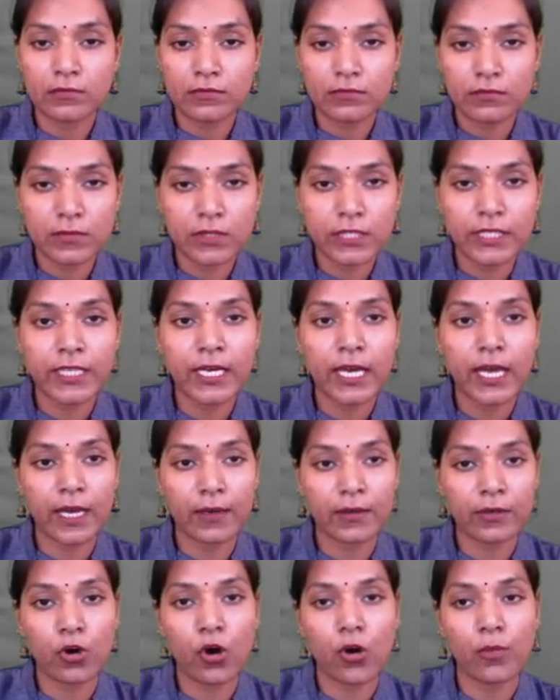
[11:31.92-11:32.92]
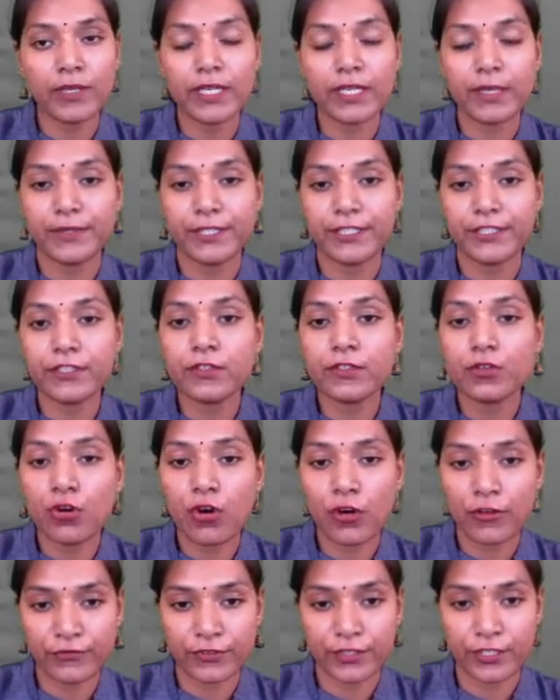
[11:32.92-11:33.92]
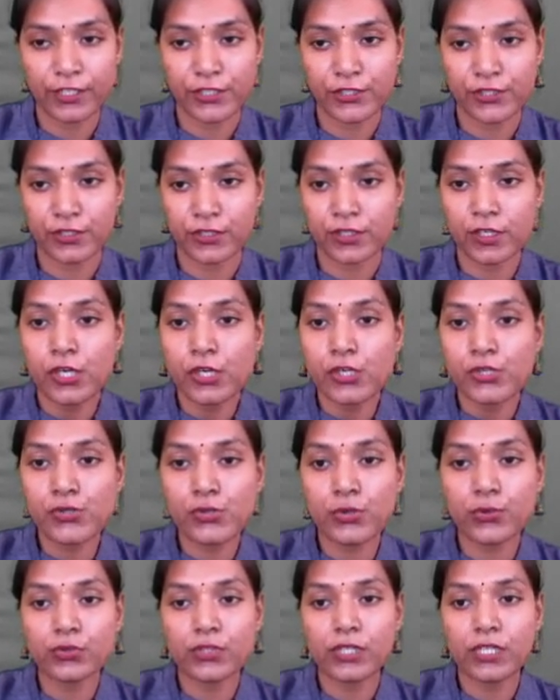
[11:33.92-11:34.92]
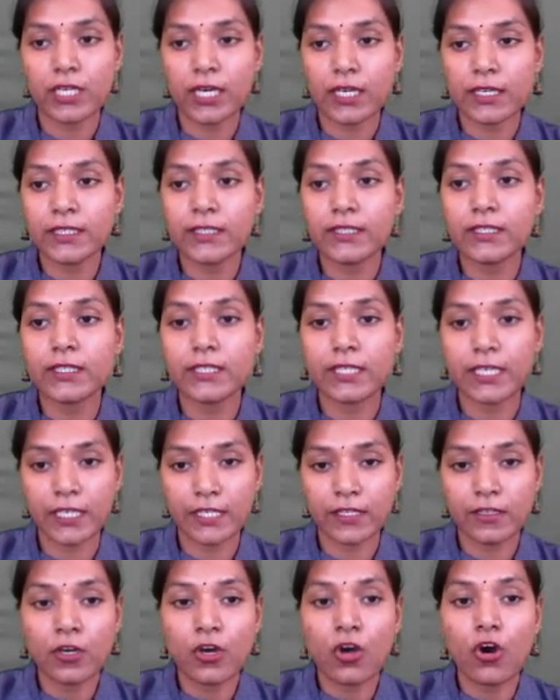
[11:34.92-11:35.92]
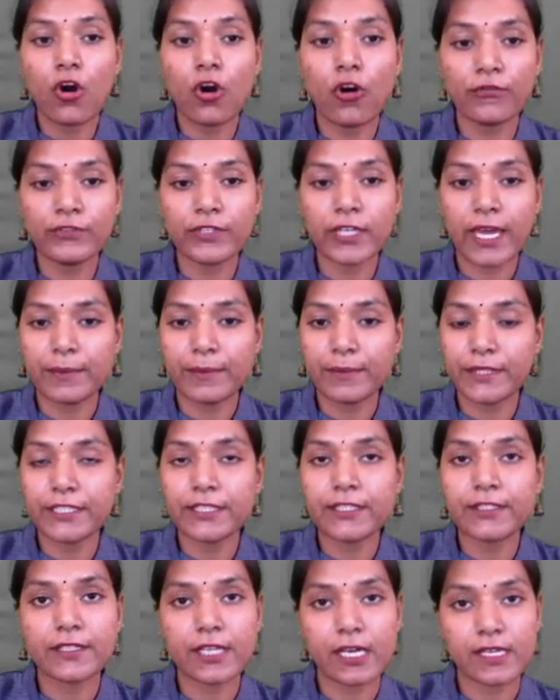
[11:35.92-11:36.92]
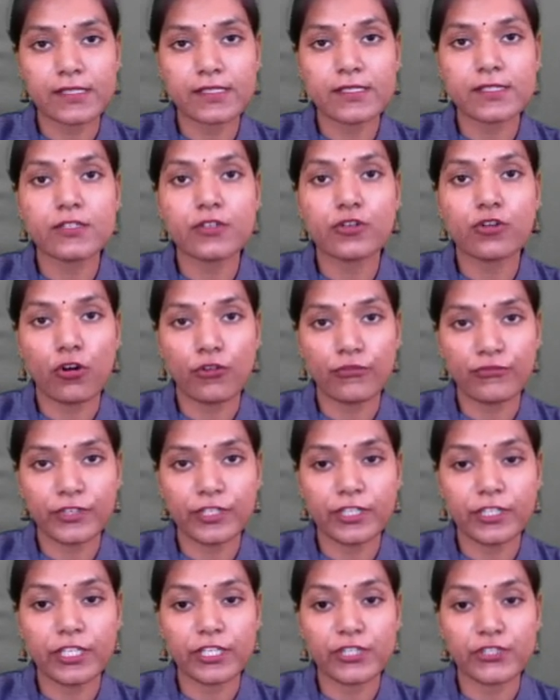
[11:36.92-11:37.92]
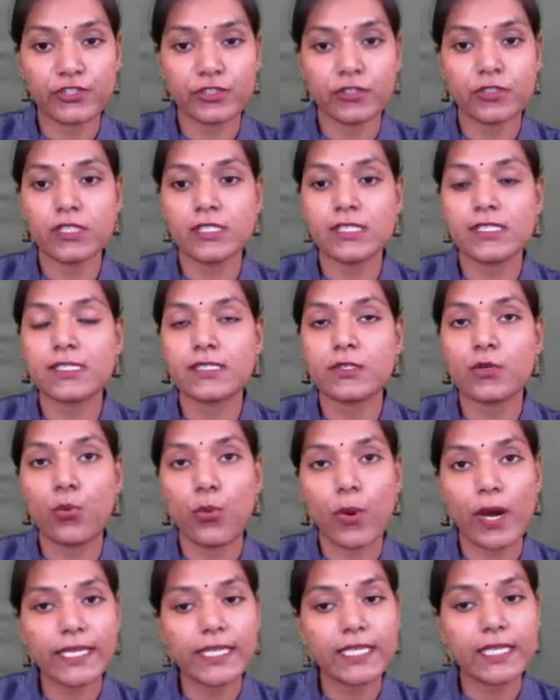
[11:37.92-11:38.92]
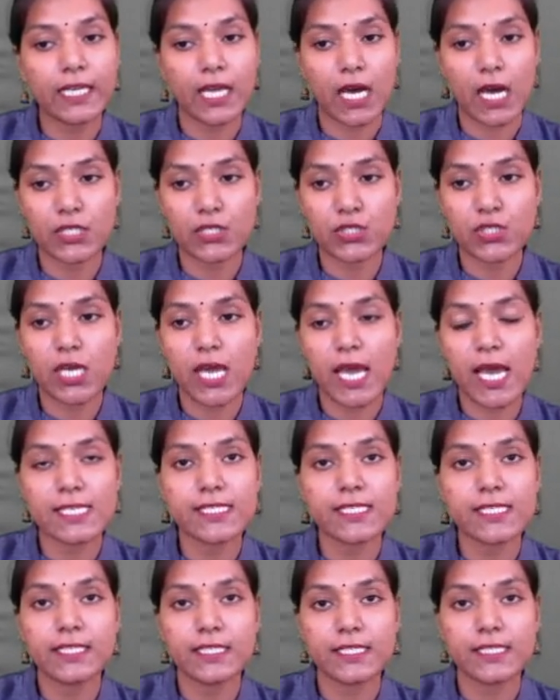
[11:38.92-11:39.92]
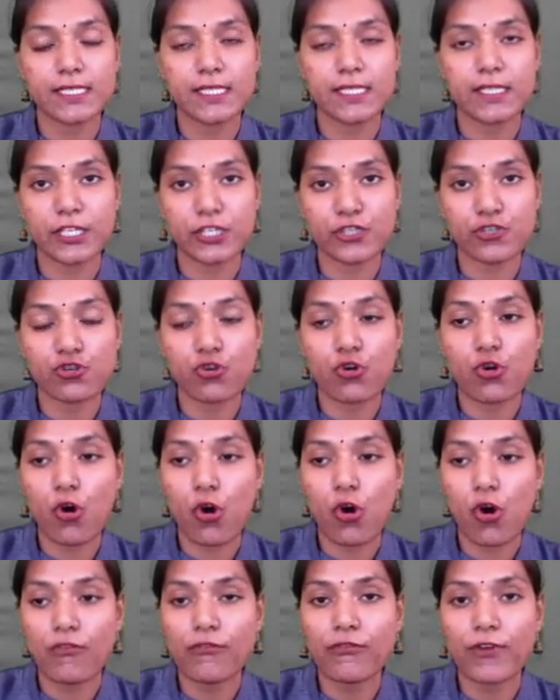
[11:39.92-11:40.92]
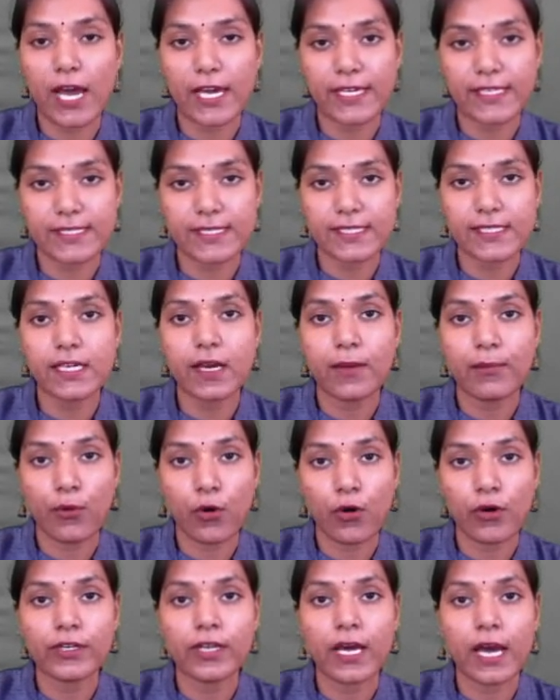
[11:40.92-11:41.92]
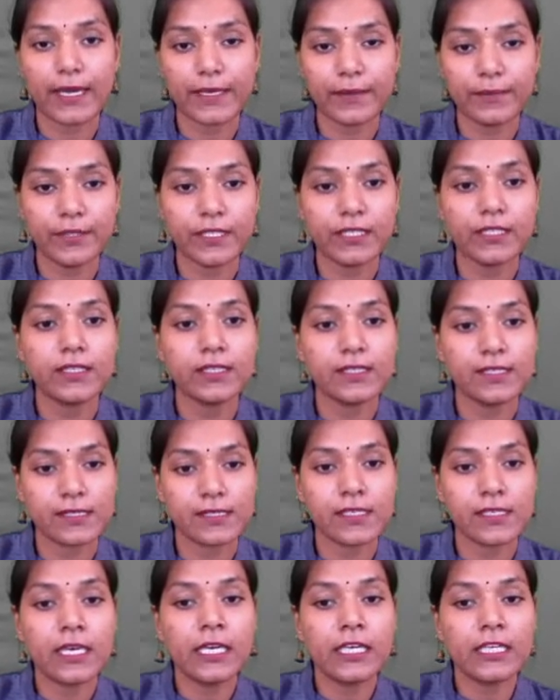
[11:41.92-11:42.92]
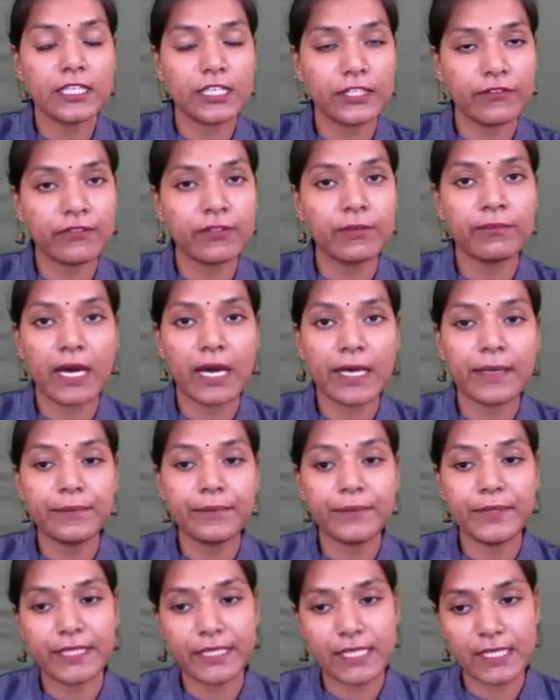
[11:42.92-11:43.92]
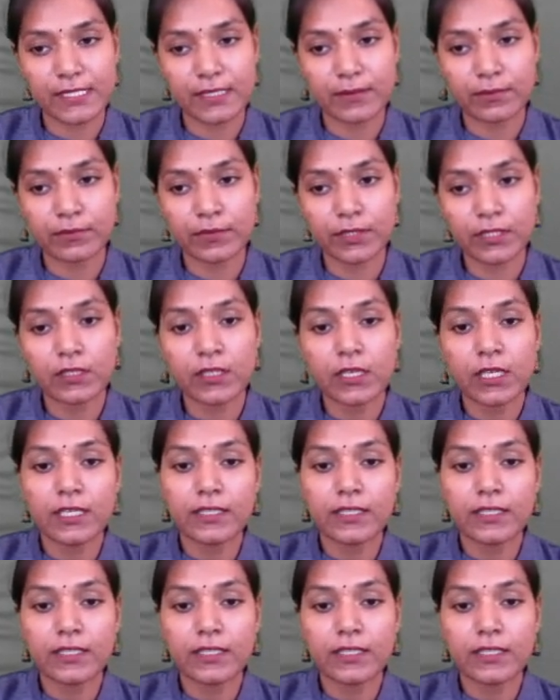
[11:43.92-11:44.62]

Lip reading: in a common emitter configuration. So the current gain of the emitter transistor configuration is quite large, as it is the ratio of IC upon IB is given by beta symbol.